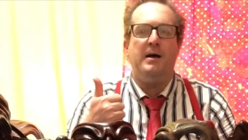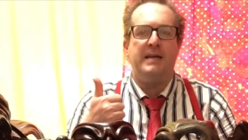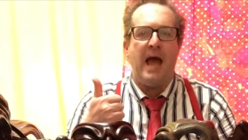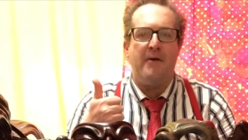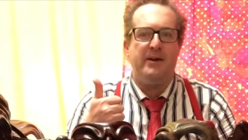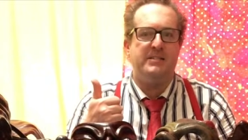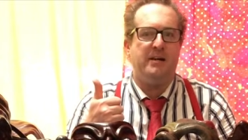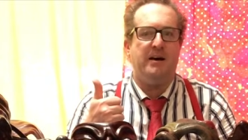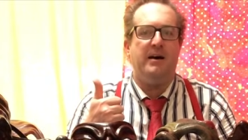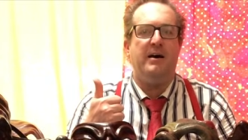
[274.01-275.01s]

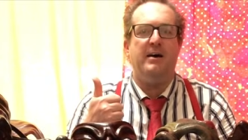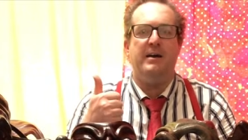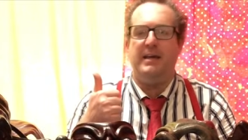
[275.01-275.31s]
character